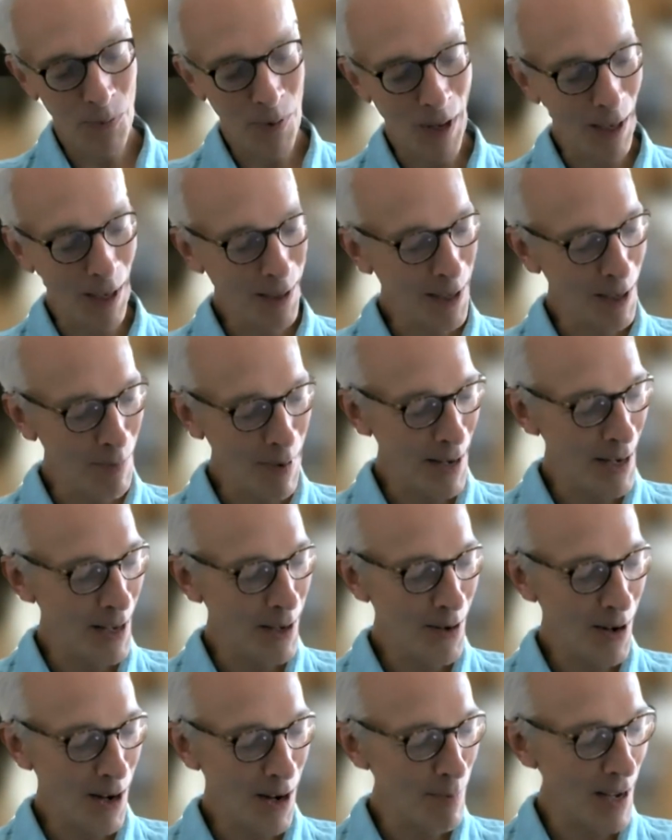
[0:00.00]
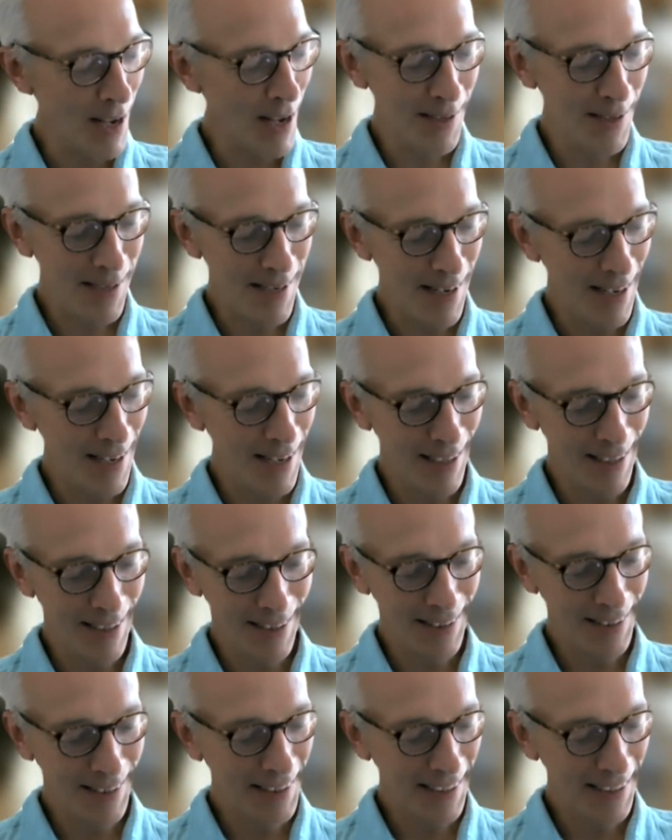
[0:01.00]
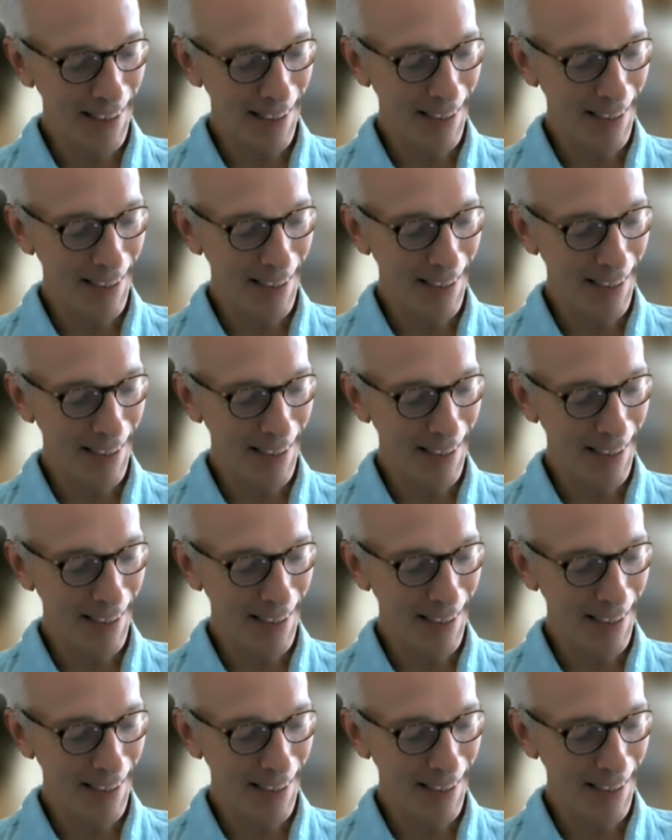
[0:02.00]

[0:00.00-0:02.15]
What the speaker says: welcome any comments and